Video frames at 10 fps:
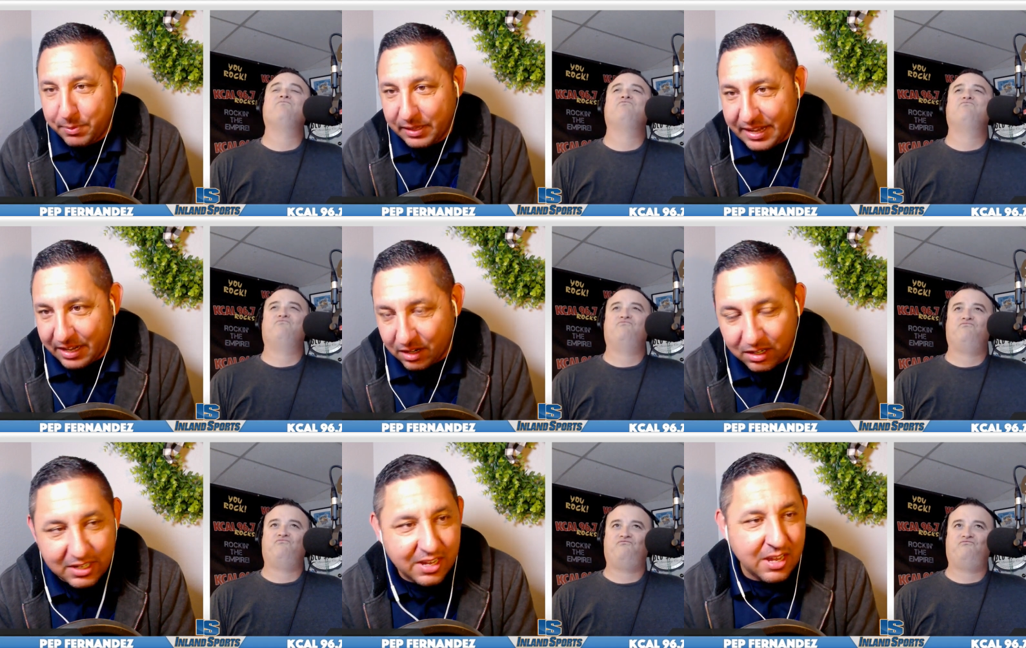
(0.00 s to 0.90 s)

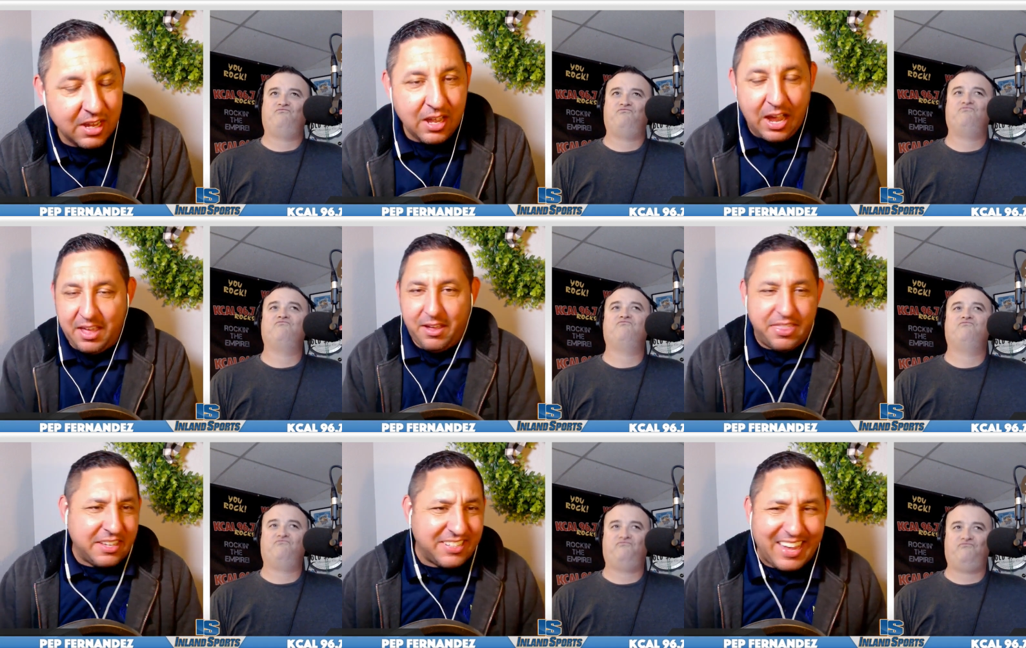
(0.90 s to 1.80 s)
Speaker 1: player.
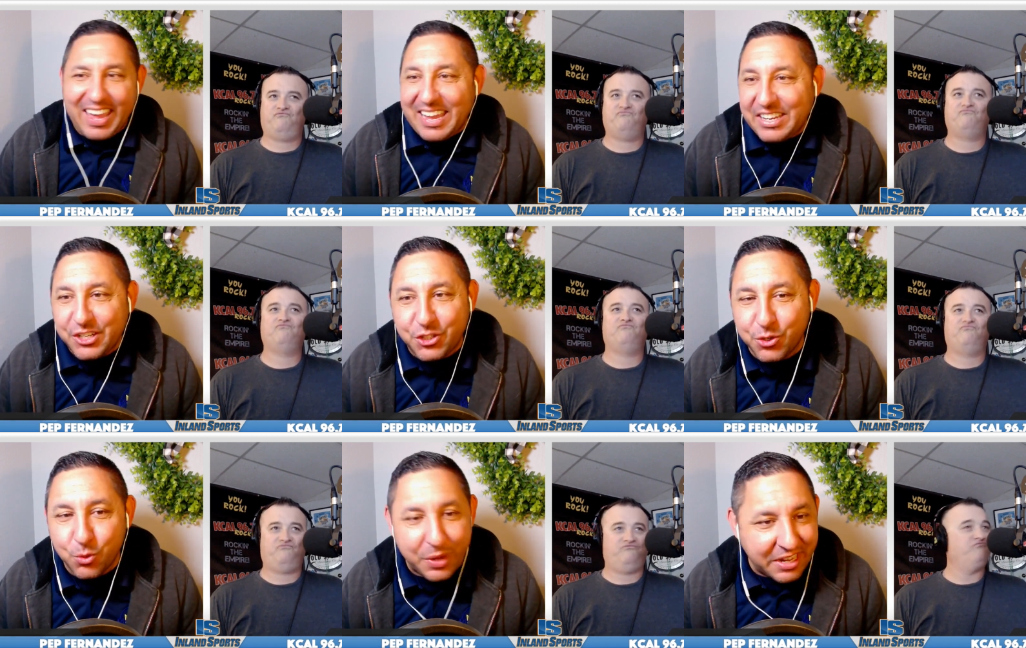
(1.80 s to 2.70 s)
I think it's like
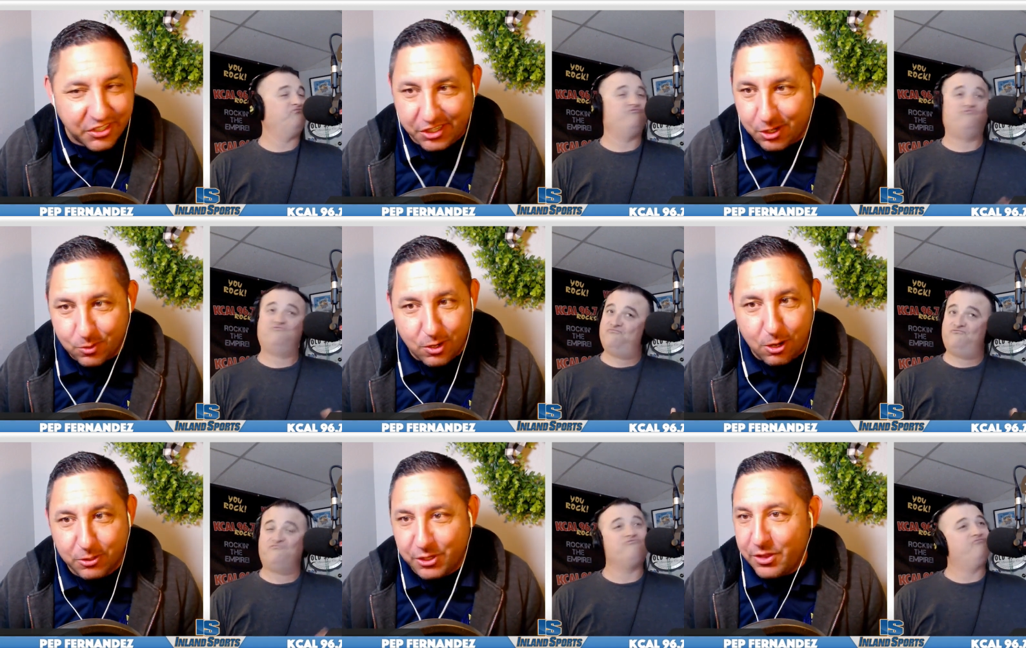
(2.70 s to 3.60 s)
eighty-two weeks in a
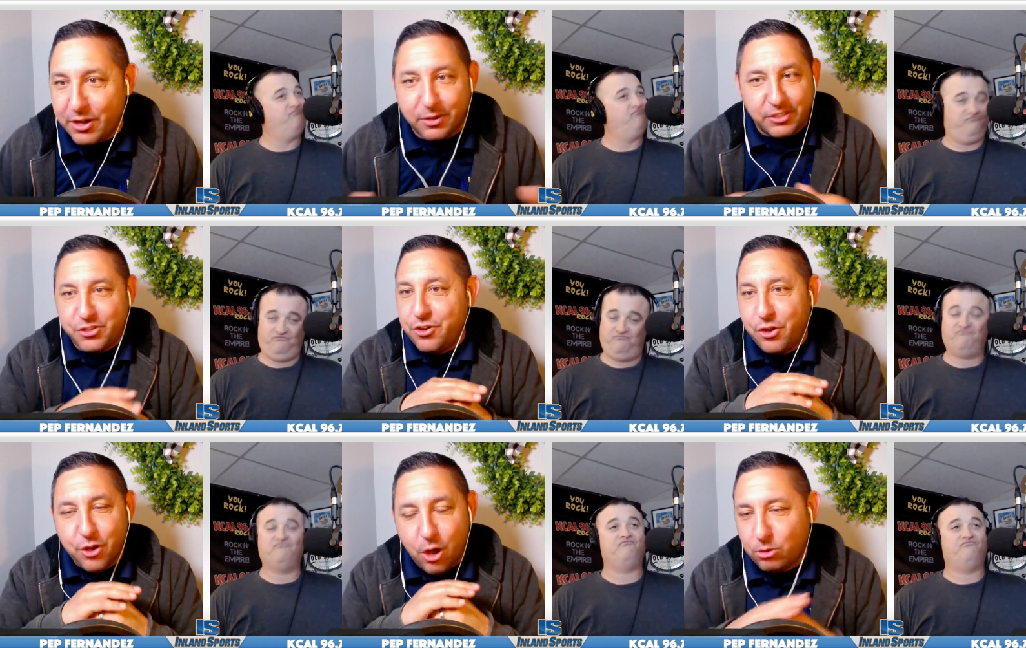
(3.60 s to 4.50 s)
row. So there is
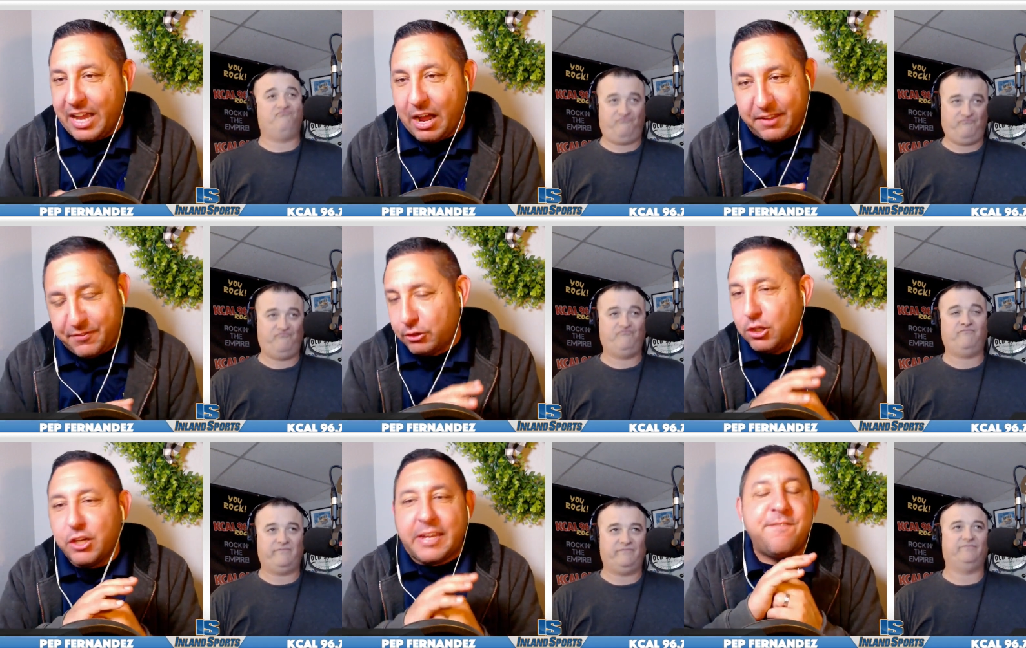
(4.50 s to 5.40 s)
no doubt. If you're
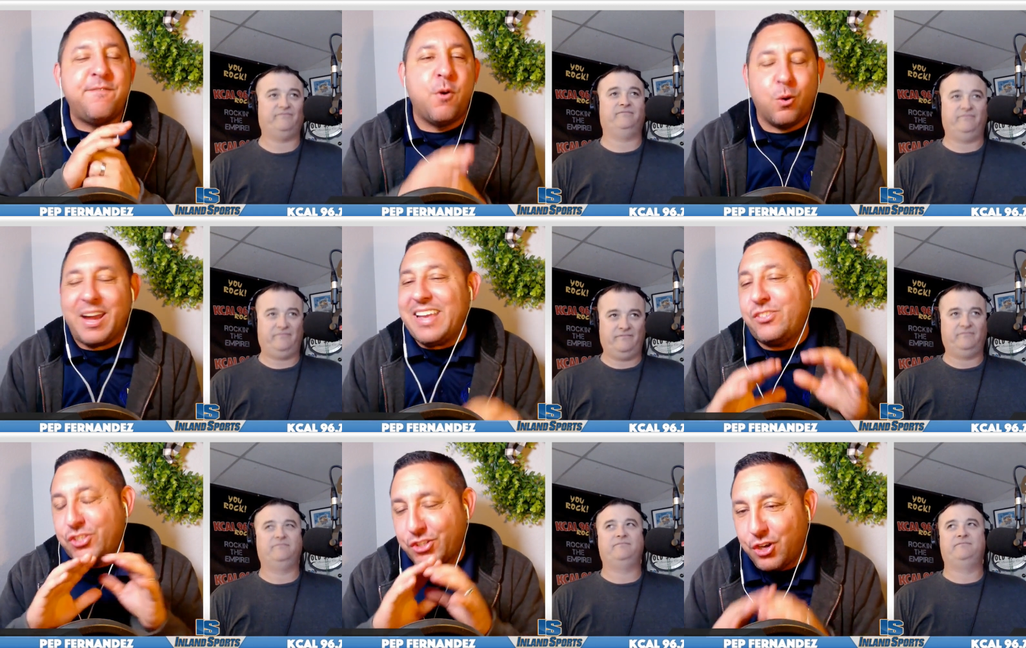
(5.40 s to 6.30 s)
looking for
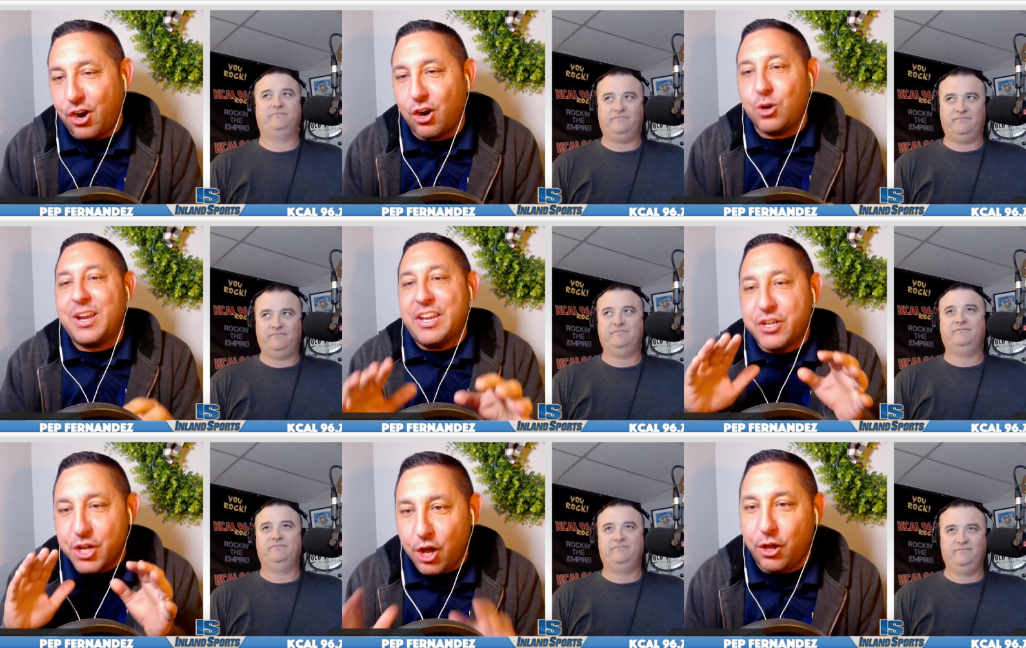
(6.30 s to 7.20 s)
a star
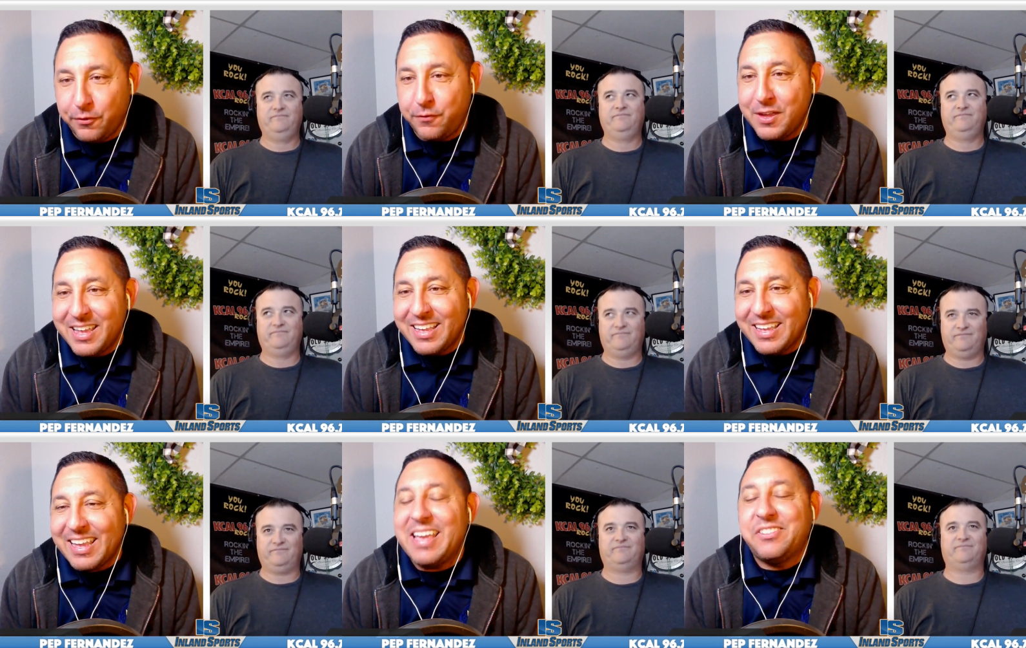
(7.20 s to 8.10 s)
in golf,
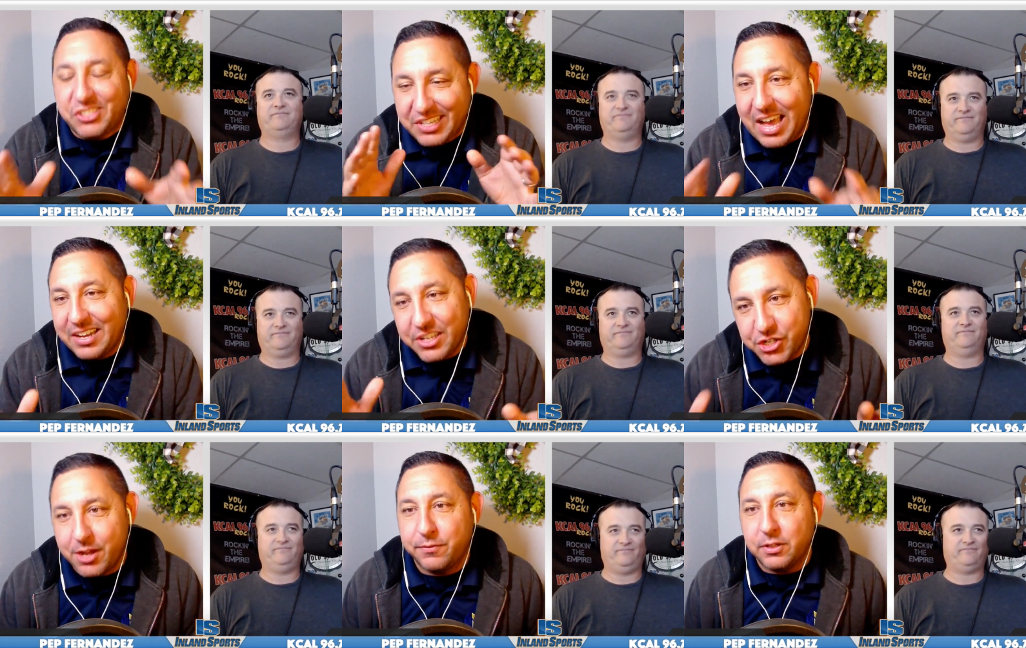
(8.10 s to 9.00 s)
it's Scotty
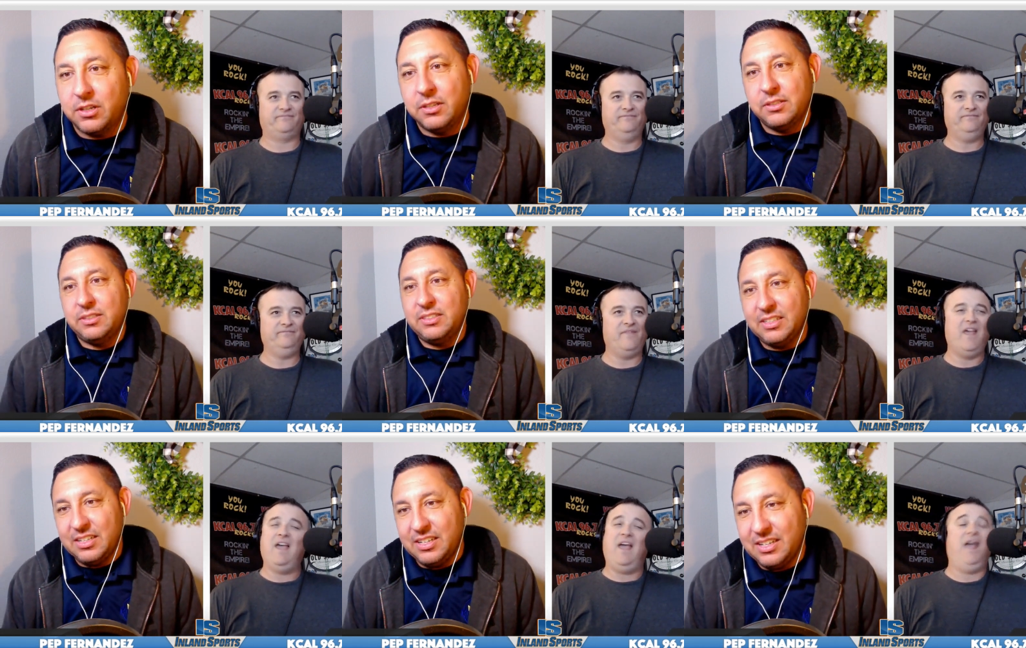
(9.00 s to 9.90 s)
Scheffler.
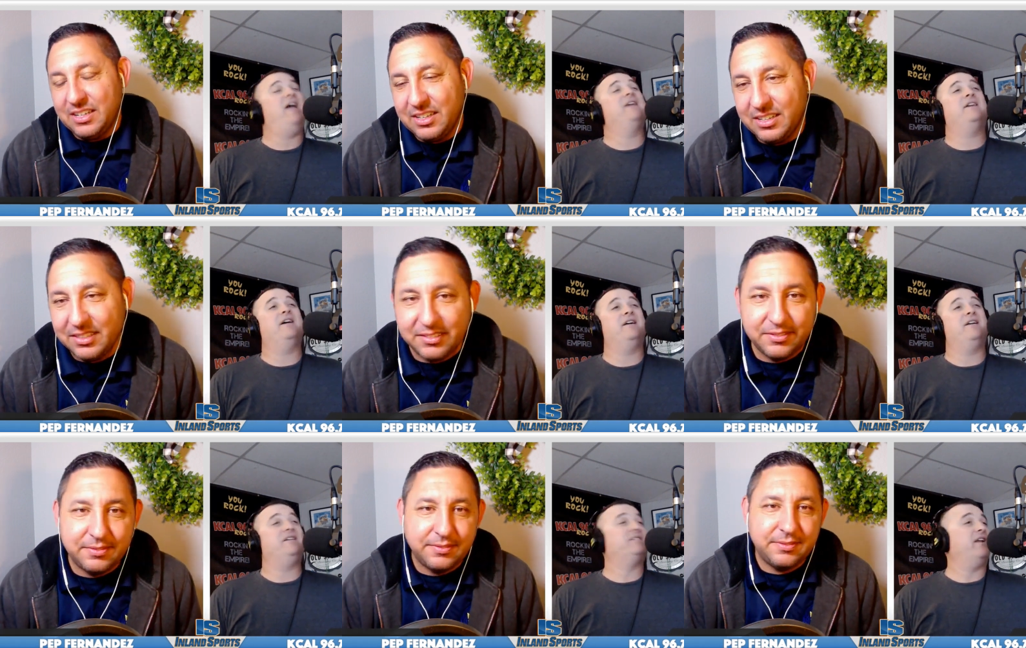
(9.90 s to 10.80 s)
Speaker 2: And uh,
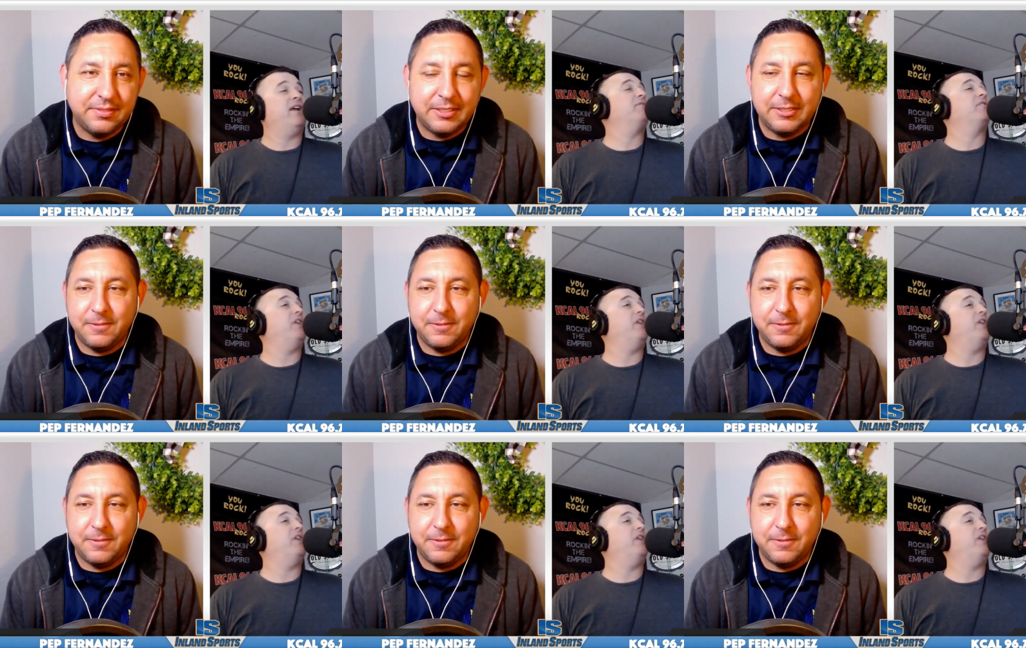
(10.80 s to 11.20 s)
he's going to have a